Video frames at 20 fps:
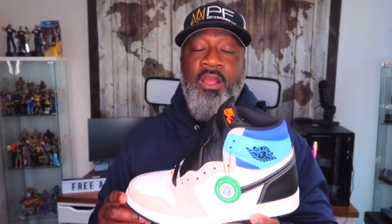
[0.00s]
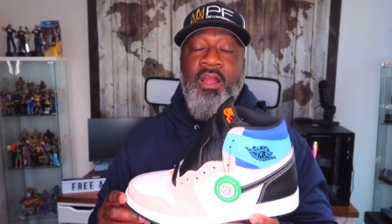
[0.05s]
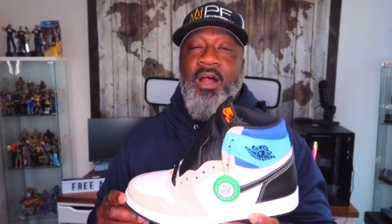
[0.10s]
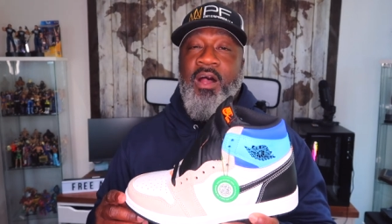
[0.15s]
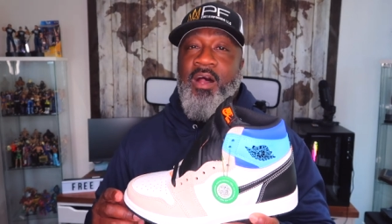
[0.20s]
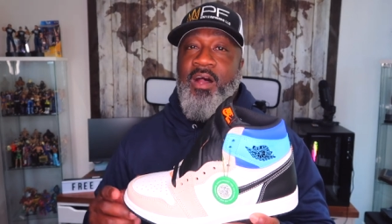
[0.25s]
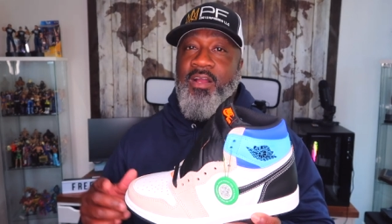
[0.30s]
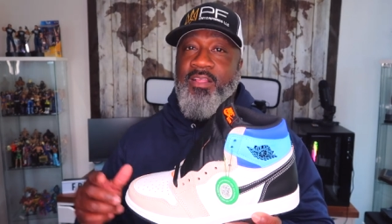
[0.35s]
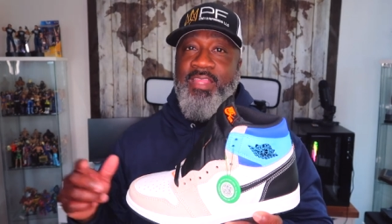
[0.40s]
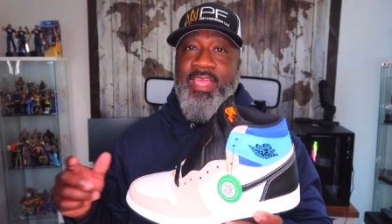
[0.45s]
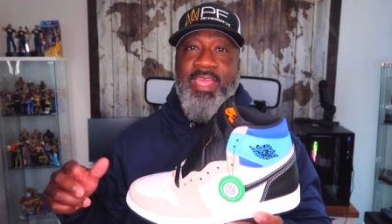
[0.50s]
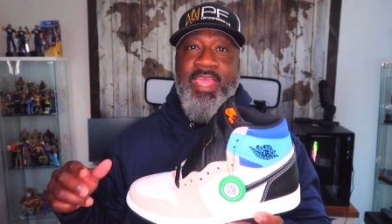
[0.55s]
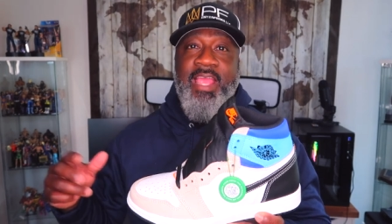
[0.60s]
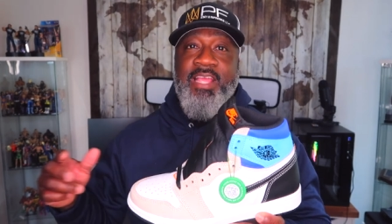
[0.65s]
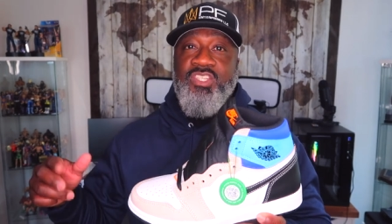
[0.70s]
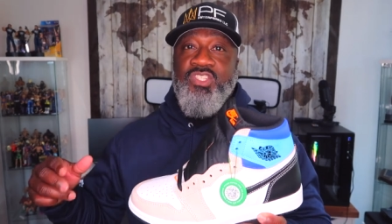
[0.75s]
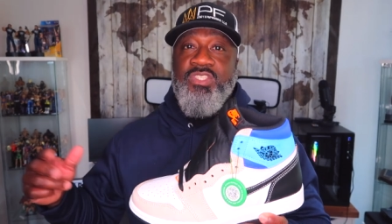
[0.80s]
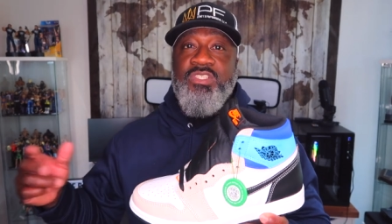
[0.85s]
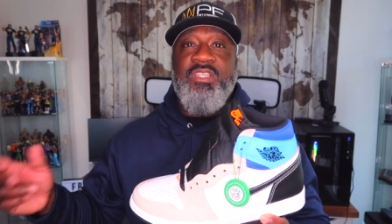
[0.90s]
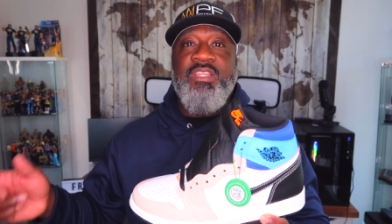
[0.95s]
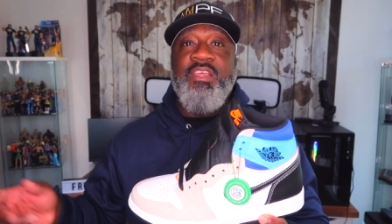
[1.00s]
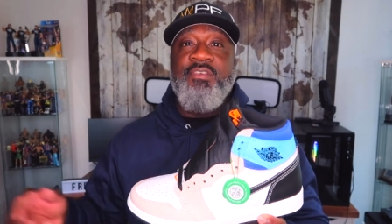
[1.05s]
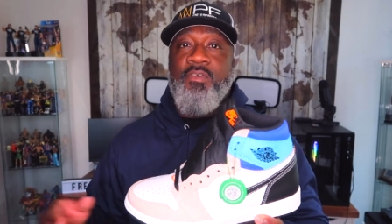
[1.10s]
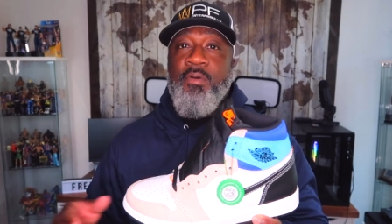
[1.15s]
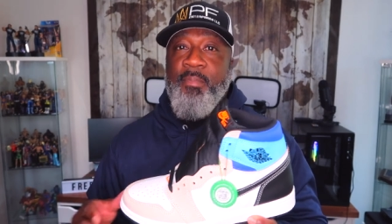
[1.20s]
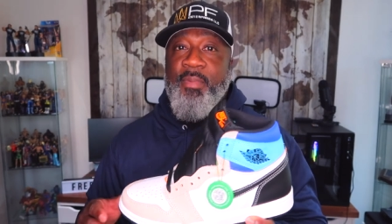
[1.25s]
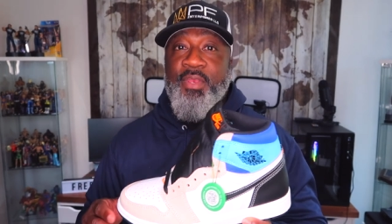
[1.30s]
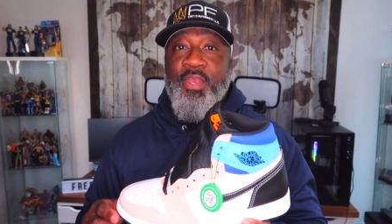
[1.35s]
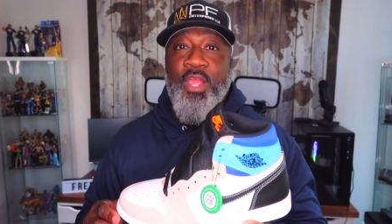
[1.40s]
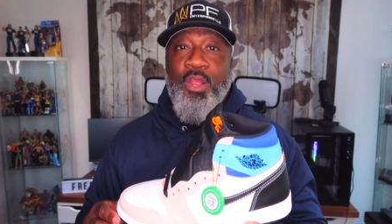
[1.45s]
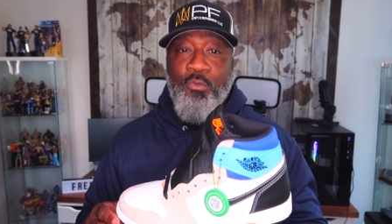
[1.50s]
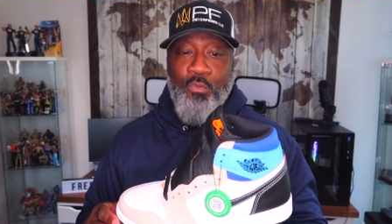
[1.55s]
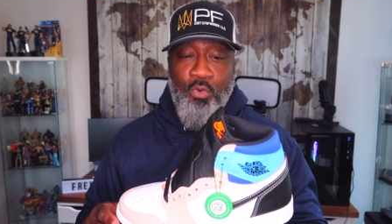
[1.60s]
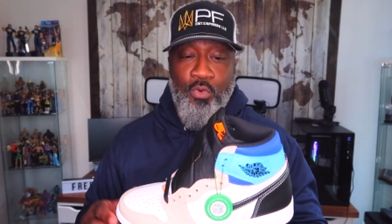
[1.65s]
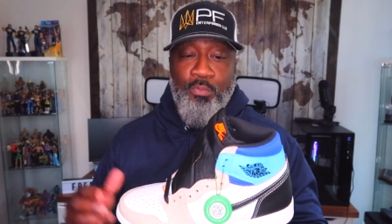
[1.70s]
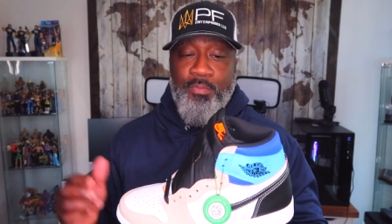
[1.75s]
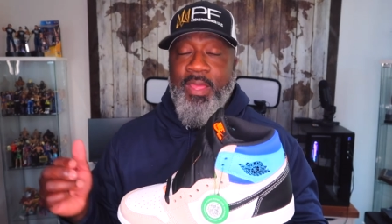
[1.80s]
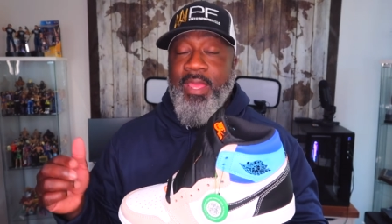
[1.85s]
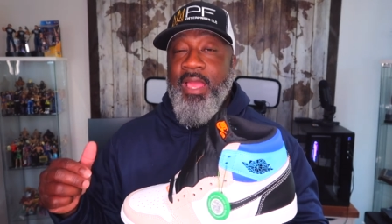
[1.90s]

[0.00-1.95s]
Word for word: uh, they can't just leave them in their room.